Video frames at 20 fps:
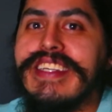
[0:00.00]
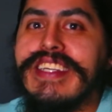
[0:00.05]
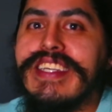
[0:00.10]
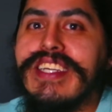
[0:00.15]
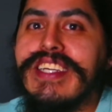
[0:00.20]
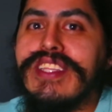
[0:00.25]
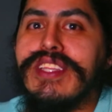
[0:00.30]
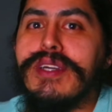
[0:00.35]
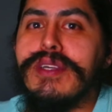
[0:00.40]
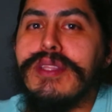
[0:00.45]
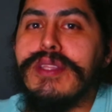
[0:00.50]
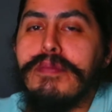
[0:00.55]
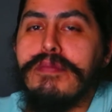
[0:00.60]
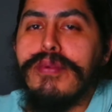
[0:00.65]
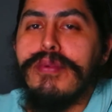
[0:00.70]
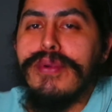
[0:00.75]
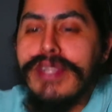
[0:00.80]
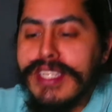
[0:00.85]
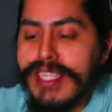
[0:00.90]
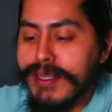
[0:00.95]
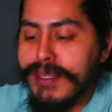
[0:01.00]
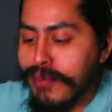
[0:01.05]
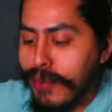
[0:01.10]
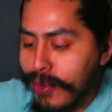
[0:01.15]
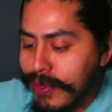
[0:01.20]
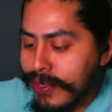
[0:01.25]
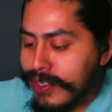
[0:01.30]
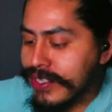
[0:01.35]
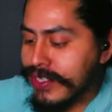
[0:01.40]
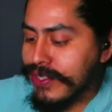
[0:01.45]
The the brick and
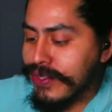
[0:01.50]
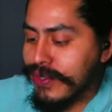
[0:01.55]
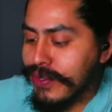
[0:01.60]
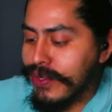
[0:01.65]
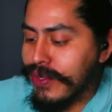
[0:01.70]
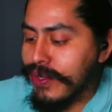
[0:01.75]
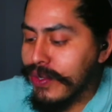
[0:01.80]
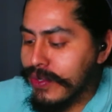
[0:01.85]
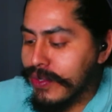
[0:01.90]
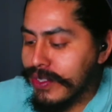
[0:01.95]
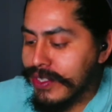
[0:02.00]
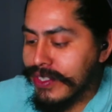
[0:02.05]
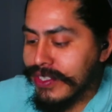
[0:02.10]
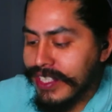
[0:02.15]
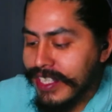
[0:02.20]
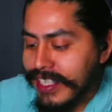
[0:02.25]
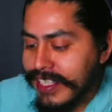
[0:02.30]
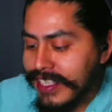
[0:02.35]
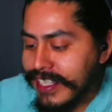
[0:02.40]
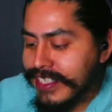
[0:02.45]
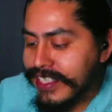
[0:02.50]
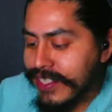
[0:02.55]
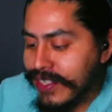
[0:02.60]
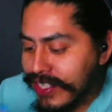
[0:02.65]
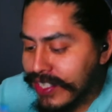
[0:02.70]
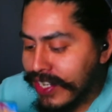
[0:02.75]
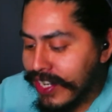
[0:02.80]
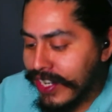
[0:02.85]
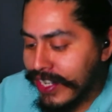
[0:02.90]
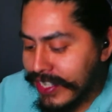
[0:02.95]
mortar store owners that sell
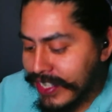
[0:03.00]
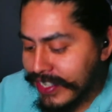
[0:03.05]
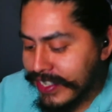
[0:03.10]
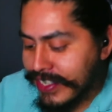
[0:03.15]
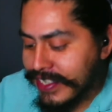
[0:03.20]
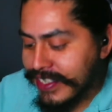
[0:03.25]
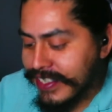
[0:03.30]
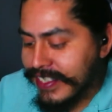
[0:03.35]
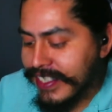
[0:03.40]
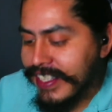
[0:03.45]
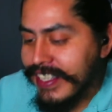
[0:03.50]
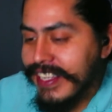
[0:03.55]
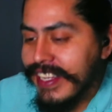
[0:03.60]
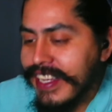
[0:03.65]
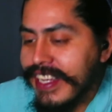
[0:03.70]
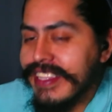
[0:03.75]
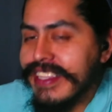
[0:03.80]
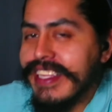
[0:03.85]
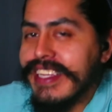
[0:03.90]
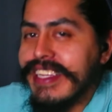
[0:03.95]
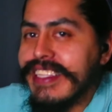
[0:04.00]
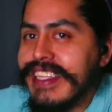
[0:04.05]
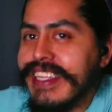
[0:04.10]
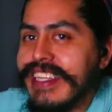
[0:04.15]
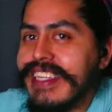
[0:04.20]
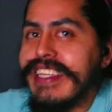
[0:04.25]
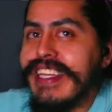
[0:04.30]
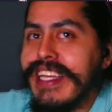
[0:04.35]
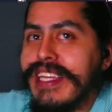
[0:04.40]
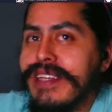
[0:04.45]
cards and like like
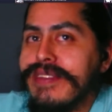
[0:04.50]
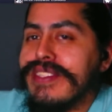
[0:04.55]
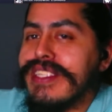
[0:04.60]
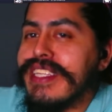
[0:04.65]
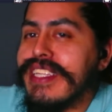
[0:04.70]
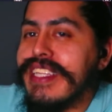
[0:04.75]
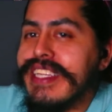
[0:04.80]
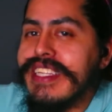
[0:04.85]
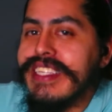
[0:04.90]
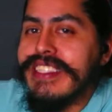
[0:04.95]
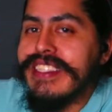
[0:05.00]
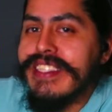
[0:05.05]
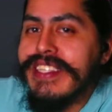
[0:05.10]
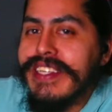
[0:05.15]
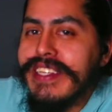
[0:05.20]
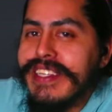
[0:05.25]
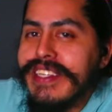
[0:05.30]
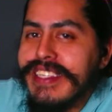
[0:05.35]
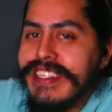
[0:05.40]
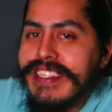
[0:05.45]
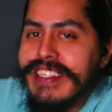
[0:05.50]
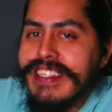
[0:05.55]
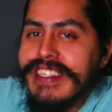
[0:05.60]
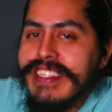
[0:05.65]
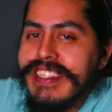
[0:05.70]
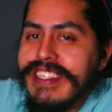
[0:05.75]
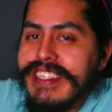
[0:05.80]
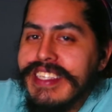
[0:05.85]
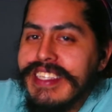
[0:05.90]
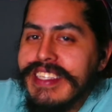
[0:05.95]
games to kids.
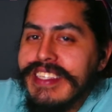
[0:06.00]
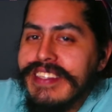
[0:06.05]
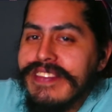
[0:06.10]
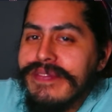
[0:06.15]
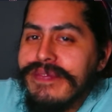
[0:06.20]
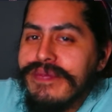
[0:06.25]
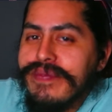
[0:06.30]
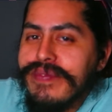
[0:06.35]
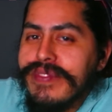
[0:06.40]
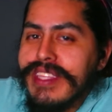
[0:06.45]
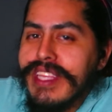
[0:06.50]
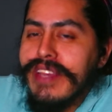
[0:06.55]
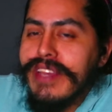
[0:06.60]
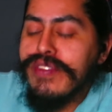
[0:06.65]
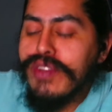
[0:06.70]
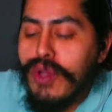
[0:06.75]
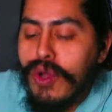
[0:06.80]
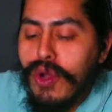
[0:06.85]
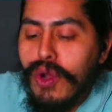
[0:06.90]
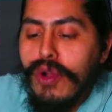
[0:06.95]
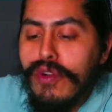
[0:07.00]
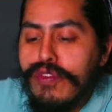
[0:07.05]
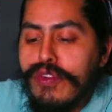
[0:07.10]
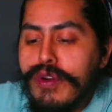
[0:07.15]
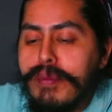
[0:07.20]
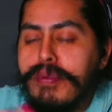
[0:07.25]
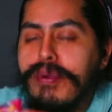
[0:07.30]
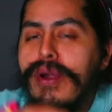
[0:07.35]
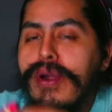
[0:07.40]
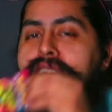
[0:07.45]
If you
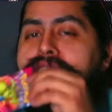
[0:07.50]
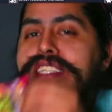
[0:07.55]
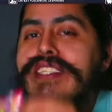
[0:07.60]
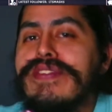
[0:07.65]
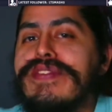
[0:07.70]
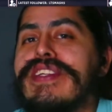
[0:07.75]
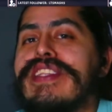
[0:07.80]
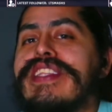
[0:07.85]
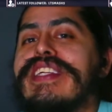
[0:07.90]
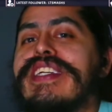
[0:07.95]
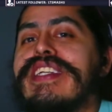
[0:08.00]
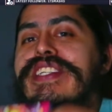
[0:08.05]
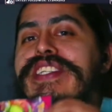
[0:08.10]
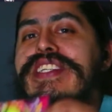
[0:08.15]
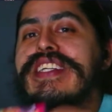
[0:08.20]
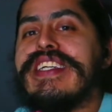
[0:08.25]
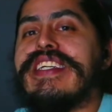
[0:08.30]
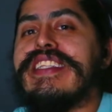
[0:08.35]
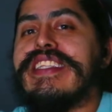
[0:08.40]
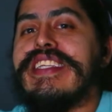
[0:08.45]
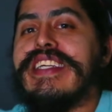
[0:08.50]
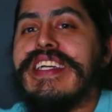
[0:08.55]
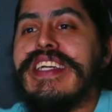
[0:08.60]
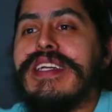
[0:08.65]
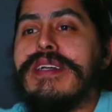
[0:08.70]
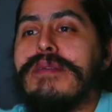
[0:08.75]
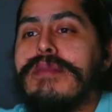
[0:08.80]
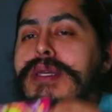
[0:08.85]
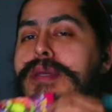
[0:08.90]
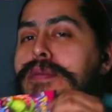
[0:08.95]
overprice for this shit,
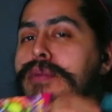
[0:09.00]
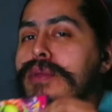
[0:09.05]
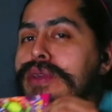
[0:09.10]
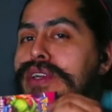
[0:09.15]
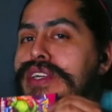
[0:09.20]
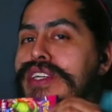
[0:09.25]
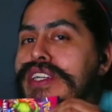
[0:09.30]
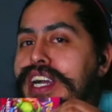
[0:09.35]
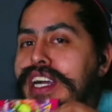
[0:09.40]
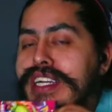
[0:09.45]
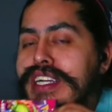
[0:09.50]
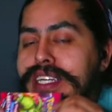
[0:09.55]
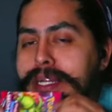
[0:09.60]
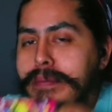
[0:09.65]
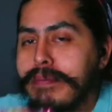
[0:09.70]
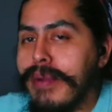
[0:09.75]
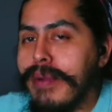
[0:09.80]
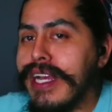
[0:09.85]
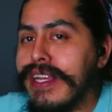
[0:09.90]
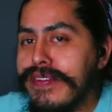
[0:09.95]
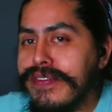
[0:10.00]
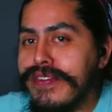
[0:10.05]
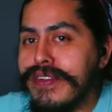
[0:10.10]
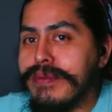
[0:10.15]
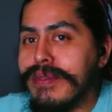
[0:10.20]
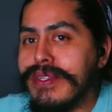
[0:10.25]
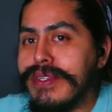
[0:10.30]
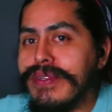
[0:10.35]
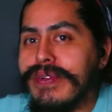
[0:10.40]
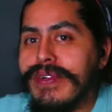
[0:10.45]
people are not gonna buy from
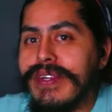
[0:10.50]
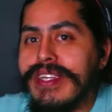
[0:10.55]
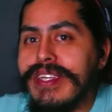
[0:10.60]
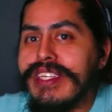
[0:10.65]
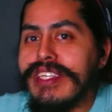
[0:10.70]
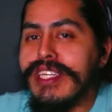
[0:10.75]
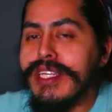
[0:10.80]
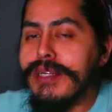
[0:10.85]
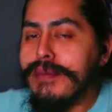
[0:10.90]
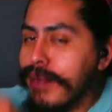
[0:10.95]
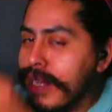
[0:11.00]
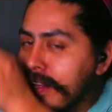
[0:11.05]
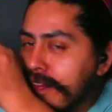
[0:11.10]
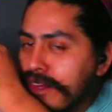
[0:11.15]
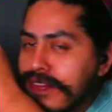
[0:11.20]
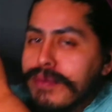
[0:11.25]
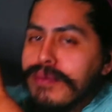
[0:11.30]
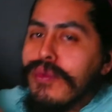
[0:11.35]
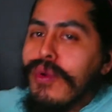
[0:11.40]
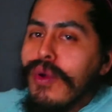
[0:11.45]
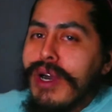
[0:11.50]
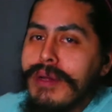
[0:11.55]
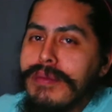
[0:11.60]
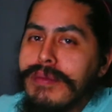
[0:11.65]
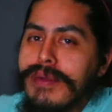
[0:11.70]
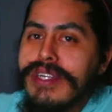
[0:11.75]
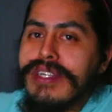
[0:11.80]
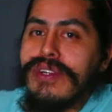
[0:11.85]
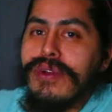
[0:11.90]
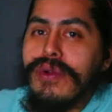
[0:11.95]
you. They're gonna buy it from
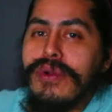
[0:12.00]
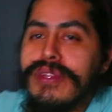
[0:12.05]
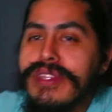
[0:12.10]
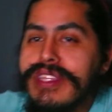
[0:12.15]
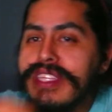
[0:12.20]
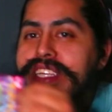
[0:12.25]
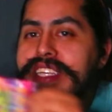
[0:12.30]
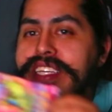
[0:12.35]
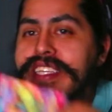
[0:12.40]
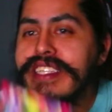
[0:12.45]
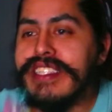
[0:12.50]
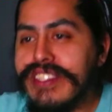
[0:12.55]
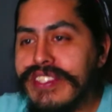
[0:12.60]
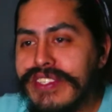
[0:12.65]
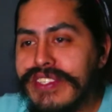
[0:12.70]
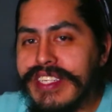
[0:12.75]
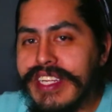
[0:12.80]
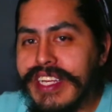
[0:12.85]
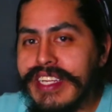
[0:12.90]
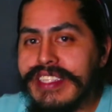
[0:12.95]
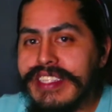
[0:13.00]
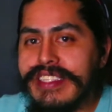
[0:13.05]
Walmart or the internet.